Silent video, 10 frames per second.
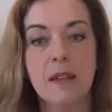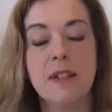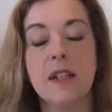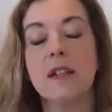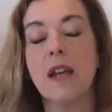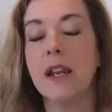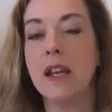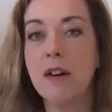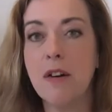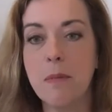Sitting down
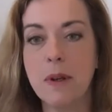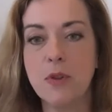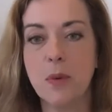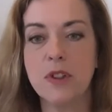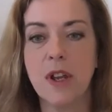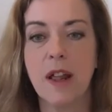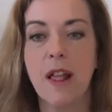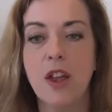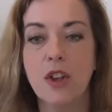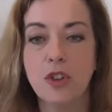here, I've mentioned what it's like.
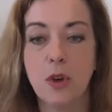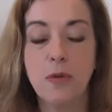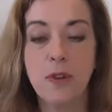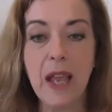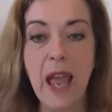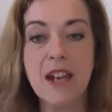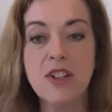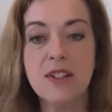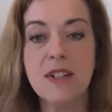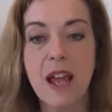So if you
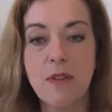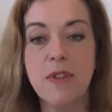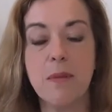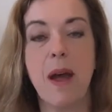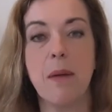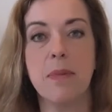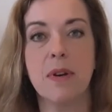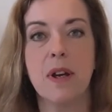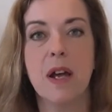can, just have them up